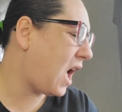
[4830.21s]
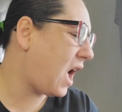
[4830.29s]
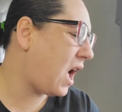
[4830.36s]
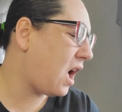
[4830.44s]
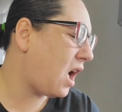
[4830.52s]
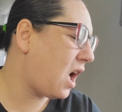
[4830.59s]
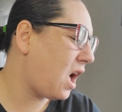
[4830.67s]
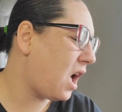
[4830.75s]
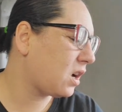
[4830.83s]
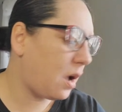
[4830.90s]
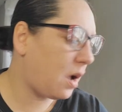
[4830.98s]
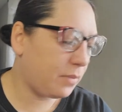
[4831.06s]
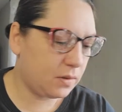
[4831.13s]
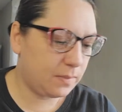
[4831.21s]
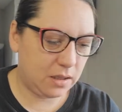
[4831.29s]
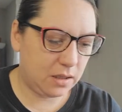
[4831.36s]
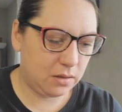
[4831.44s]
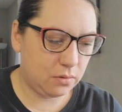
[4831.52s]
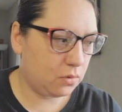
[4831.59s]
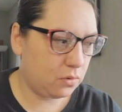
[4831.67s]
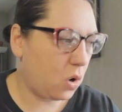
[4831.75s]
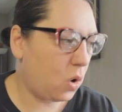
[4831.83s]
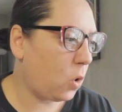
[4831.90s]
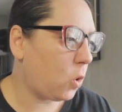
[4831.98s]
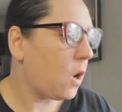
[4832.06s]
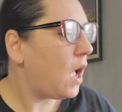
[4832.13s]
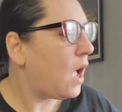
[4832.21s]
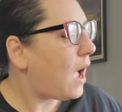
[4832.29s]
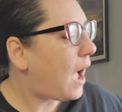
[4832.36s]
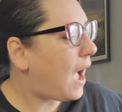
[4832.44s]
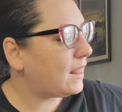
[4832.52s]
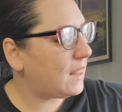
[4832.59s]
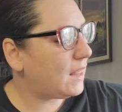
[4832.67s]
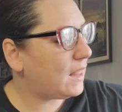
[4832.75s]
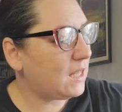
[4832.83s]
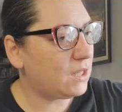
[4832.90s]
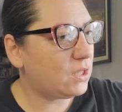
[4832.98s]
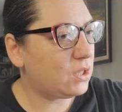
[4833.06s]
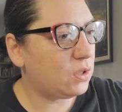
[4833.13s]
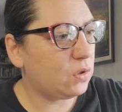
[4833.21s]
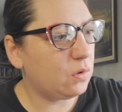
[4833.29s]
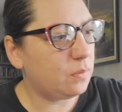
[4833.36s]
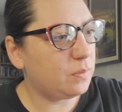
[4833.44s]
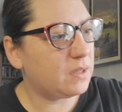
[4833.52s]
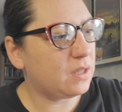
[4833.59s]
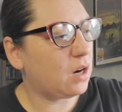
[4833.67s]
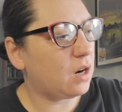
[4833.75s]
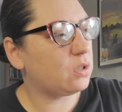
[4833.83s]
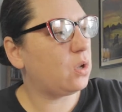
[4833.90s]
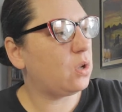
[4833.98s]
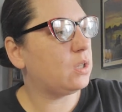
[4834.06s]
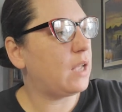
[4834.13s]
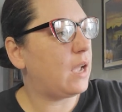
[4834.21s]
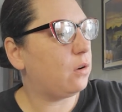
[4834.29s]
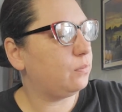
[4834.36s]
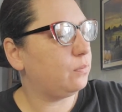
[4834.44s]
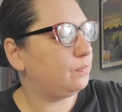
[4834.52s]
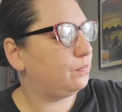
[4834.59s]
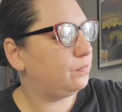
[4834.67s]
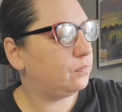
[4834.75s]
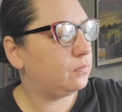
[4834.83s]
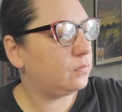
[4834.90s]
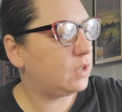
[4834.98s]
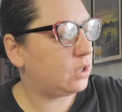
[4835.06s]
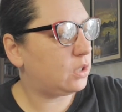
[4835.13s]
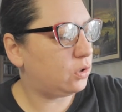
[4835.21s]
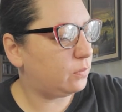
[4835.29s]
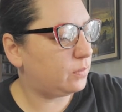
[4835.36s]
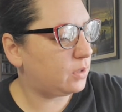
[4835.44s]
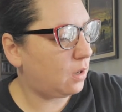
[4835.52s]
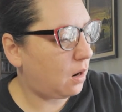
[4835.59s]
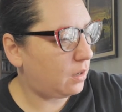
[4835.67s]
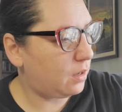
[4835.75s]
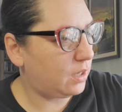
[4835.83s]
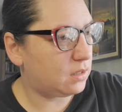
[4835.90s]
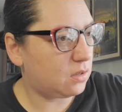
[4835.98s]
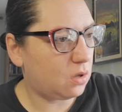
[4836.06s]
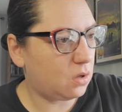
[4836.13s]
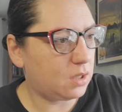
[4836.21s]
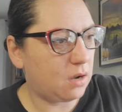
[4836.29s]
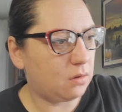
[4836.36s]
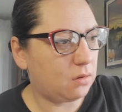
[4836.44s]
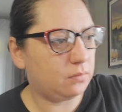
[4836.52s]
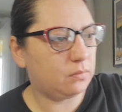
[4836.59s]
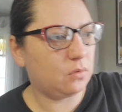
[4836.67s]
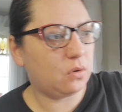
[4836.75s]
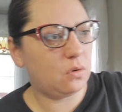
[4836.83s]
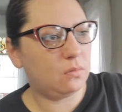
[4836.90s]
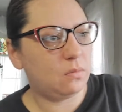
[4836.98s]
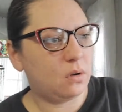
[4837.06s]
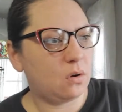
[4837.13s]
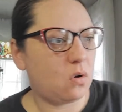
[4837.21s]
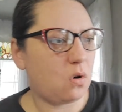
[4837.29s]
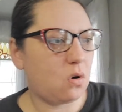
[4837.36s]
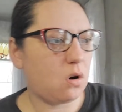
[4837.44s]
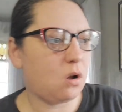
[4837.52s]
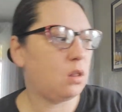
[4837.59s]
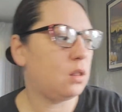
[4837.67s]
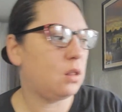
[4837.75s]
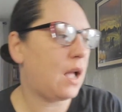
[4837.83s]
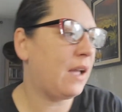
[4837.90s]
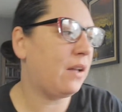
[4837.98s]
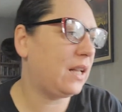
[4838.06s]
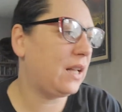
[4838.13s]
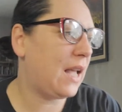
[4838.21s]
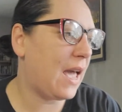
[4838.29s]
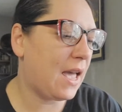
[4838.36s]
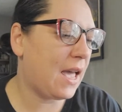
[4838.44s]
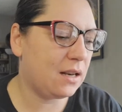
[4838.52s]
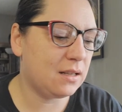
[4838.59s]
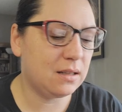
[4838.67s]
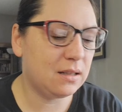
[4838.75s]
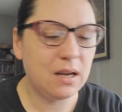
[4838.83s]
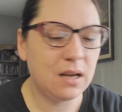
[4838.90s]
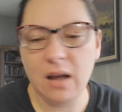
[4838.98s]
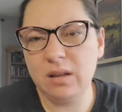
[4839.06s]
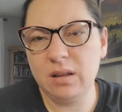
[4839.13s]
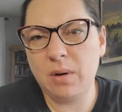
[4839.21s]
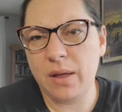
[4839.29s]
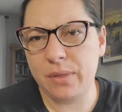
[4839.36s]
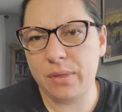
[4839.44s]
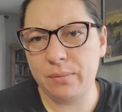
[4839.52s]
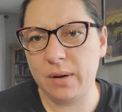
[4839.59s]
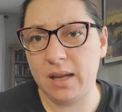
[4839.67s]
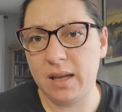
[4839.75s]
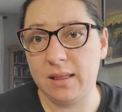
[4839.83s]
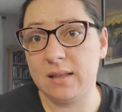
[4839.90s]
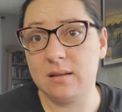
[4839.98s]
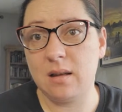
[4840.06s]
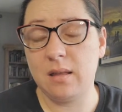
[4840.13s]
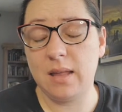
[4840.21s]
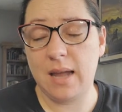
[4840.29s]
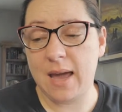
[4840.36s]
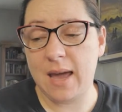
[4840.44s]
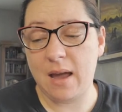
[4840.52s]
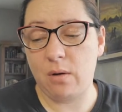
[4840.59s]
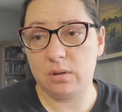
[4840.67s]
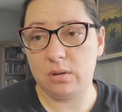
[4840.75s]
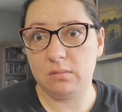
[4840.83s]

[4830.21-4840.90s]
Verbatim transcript: Ah, copper spacers. Oh, I think the tubes are sold out. The tubes are already sold out, Coral. I only had, I only brought three. That's all they had out.